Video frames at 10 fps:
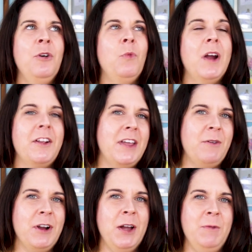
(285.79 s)
where they
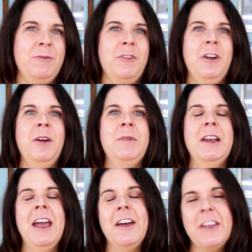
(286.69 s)
were coming from
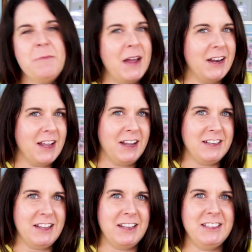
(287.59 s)
and how they might have got
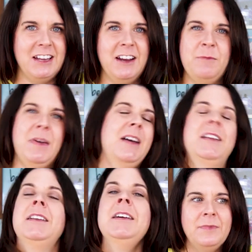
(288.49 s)
to that state of
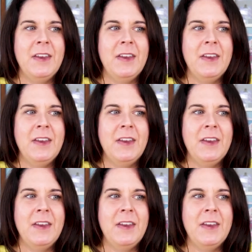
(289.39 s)
mind.